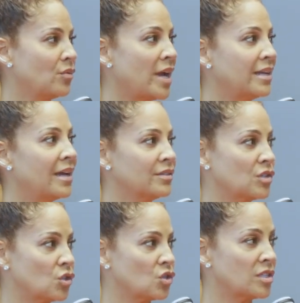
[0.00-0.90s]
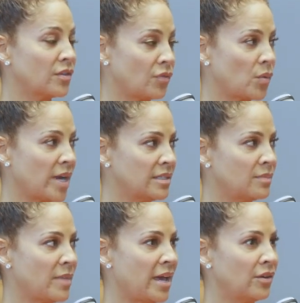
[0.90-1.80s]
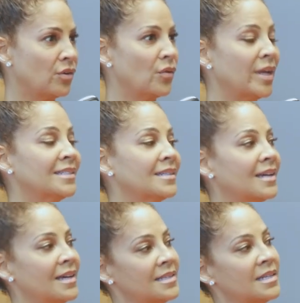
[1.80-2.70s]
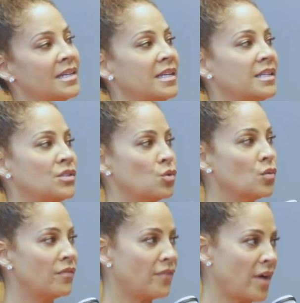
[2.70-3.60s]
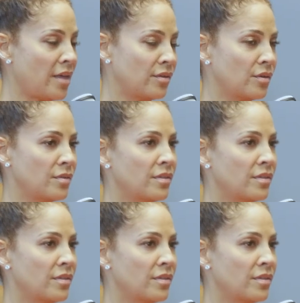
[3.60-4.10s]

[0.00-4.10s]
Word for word: Right now, it's a civil rights matter. Granted custody to the father.